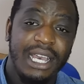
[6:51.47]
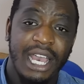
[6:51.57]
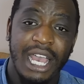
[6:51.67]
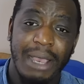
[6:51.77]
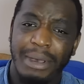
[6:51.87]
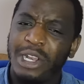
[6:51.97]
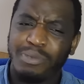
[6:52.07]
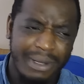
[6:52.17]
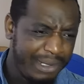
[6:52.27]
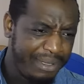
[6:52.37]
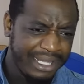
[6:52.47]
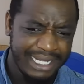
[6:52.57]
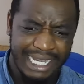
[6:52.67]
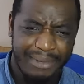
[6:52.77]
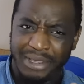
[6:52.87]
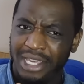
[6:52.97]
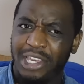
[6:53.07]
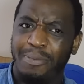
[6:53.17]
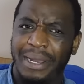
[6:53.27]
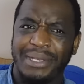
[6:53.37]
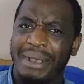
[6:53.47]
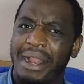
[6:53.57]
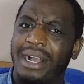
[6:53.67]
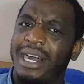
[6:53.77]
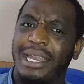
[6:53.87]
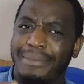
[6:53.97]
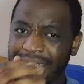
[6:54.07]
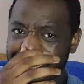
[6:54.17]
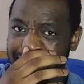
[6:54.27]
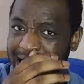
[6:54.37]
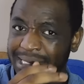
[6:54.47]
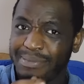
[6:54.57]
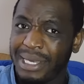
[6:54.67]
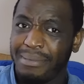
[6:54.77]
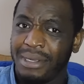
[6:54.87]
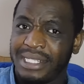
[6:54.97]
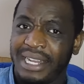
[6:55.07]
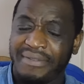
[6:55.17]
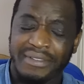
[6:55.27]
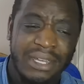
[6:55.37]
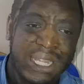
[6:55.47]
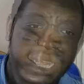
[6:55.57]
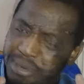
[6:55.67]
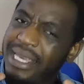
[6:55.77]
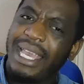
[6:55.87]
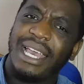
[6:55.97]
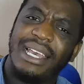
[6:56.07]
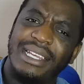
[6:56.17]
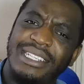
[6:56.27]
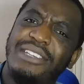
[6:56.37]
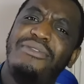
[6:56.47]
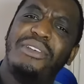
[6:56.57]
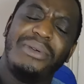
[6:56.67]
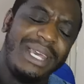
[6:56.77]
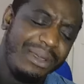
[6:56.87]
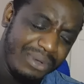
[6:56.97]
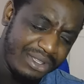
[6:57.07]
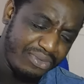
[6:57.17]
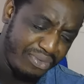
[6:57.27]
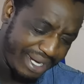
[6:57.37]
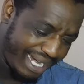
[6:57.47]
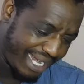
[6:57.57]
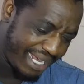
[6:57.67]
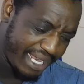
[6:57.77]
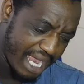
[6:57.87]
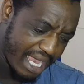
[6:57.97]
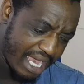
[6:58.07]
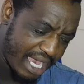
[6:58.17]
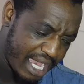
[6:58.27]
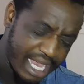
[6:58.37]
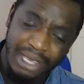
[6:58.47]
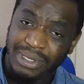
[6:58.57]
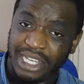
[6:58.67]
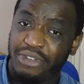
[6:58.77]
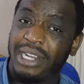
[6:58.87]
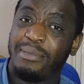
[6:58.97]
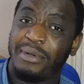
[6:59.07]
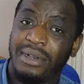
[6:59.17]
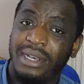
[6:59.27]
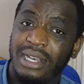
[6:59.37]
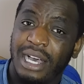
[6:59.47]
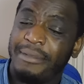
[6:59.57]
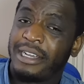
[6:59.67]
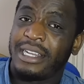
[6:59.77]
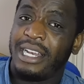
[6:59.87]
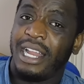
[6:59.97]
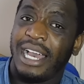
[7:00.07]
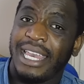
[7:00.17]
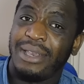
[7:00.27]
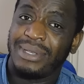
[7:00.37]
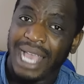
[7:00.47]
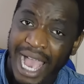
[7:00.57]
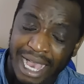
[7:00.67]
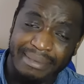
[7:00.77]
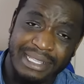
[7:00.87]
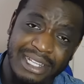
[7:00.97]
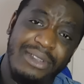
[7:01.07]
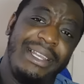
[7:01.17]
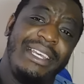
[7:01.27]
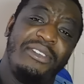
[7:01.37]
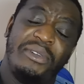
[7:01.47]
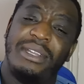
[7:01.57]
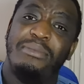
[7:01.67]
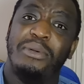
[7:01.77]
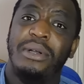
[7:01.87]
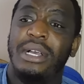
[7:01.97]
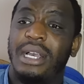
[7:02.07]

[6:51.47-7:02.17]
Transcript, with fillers: And they'll probably be on the demo that you play as well. I can't imagine the teams being much different. But yeah, Giroud, he was really, he was incredible. I'm not gonna lie, he was absolutely incredible.